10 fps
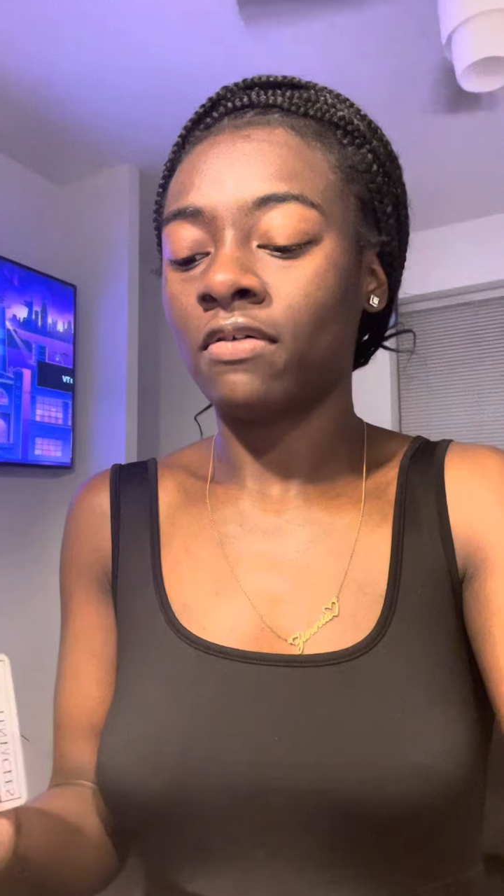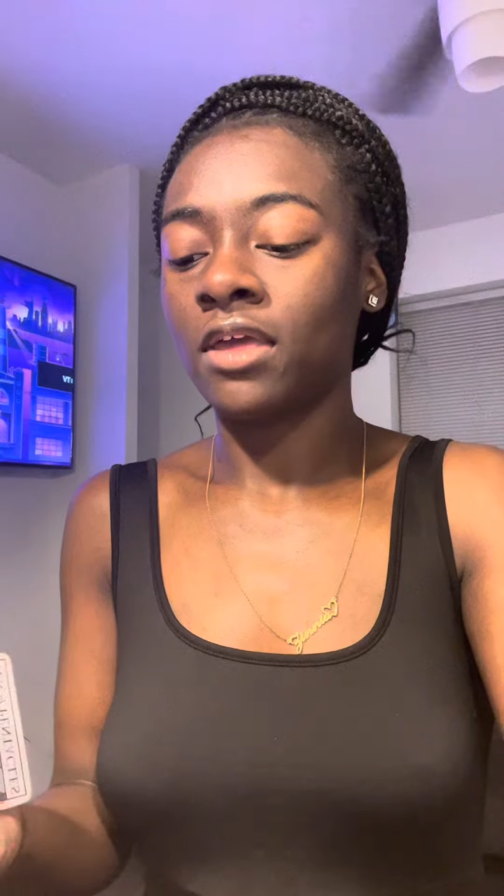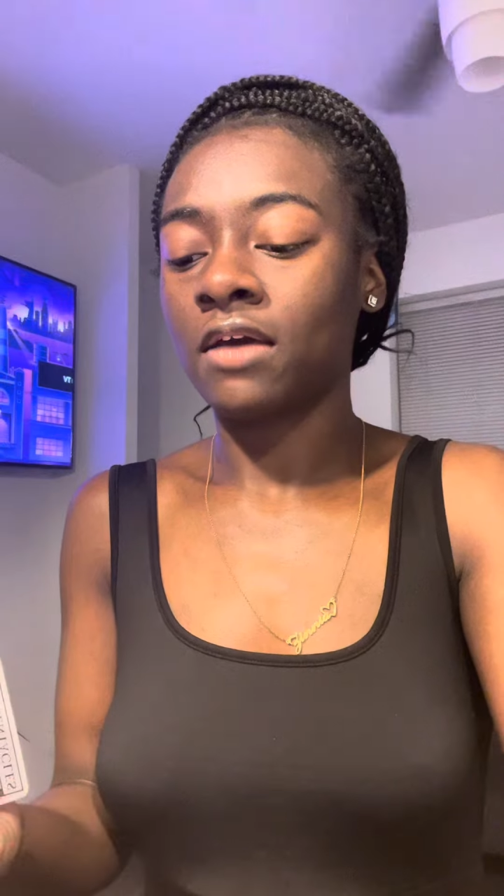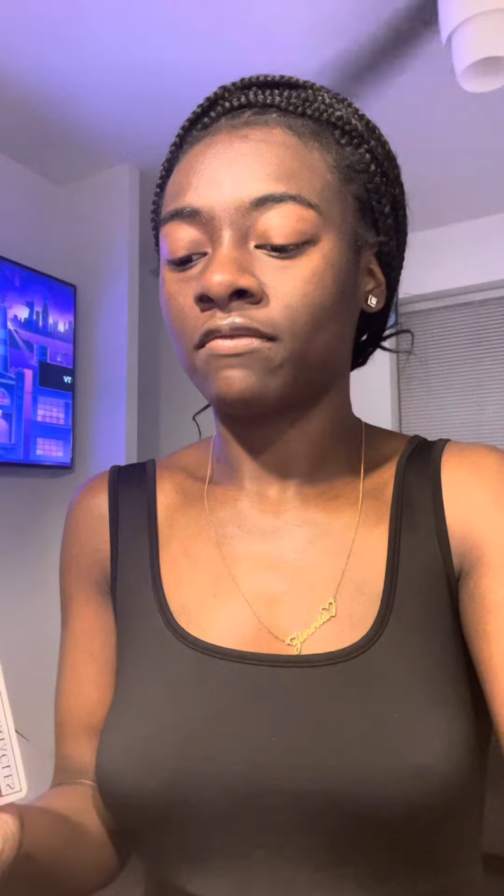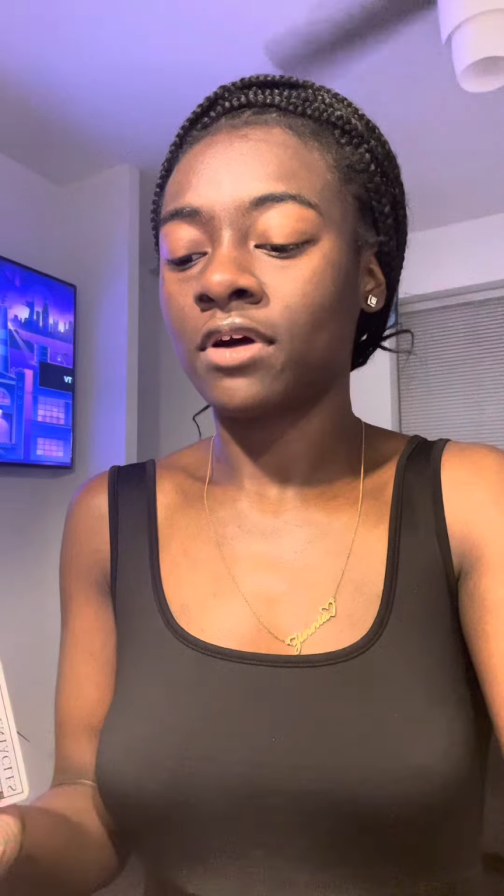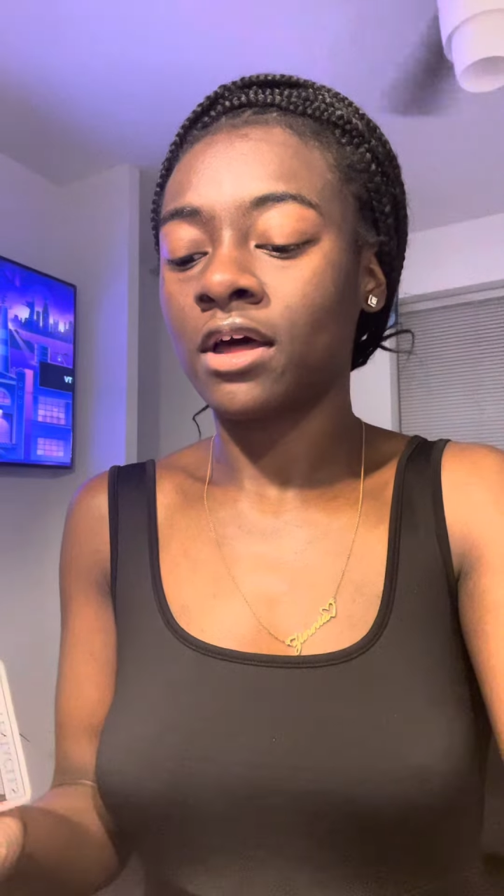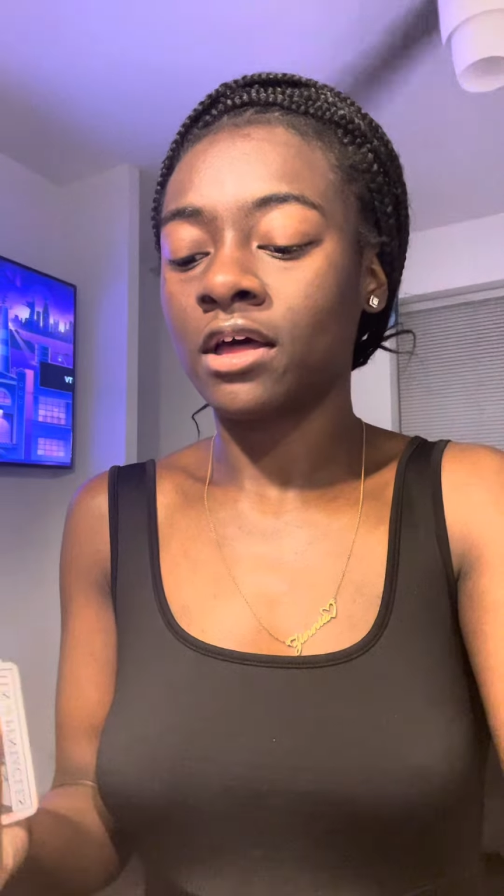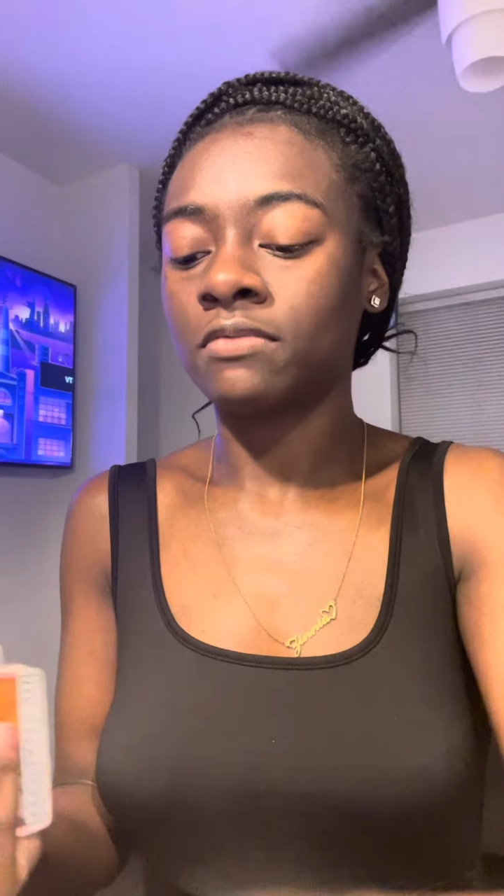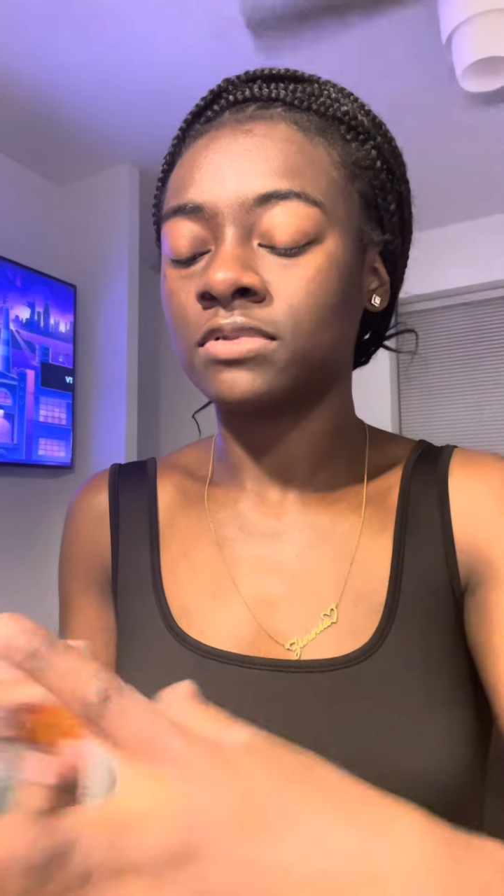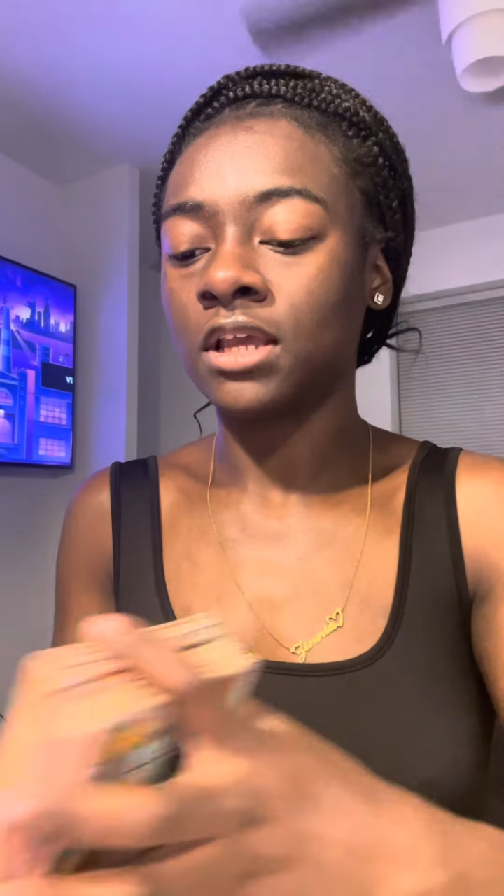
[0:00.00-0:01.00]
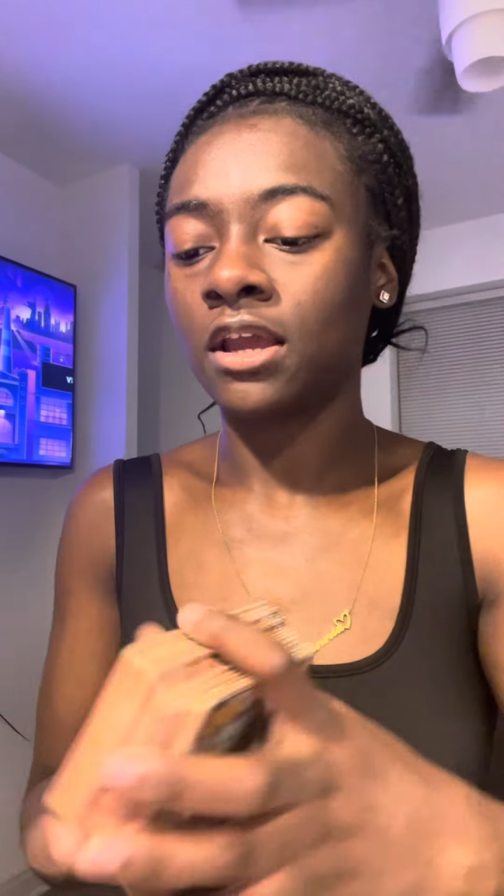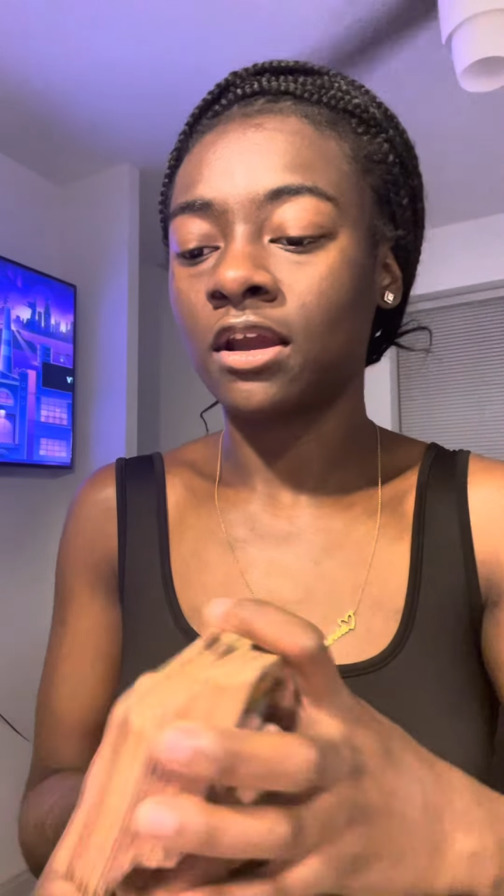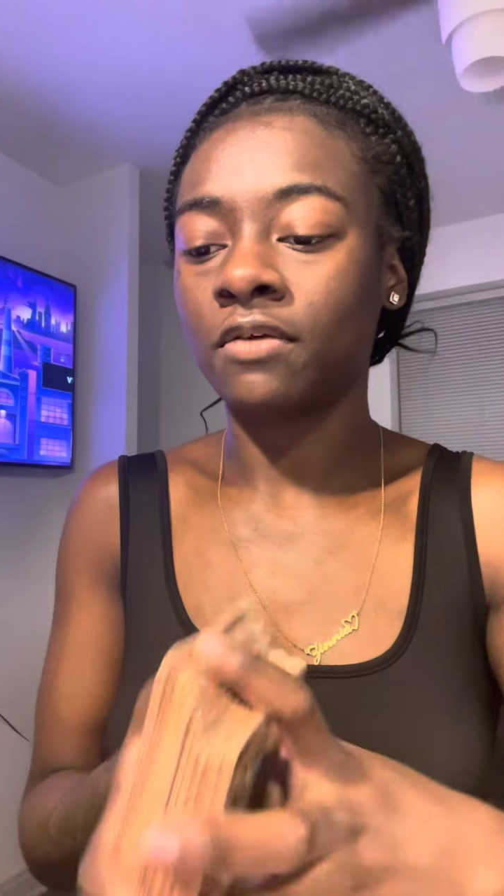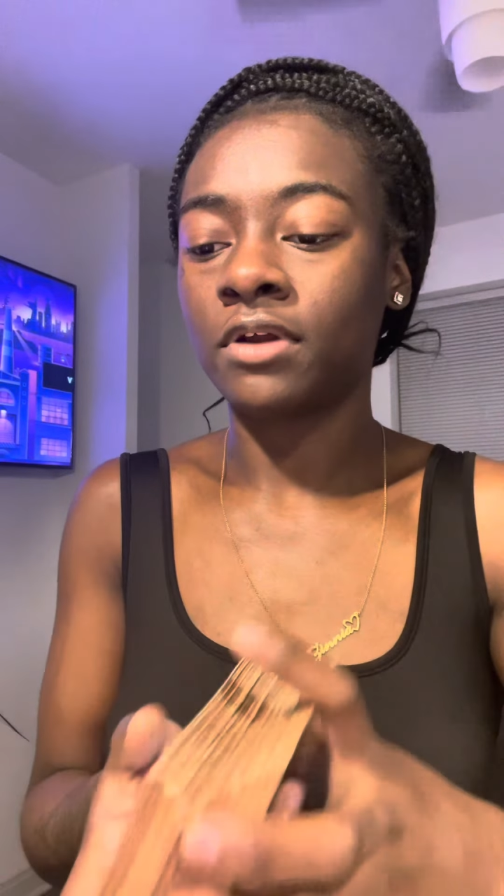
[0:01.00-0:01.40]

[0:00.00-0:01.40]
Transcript: the King of Cups here.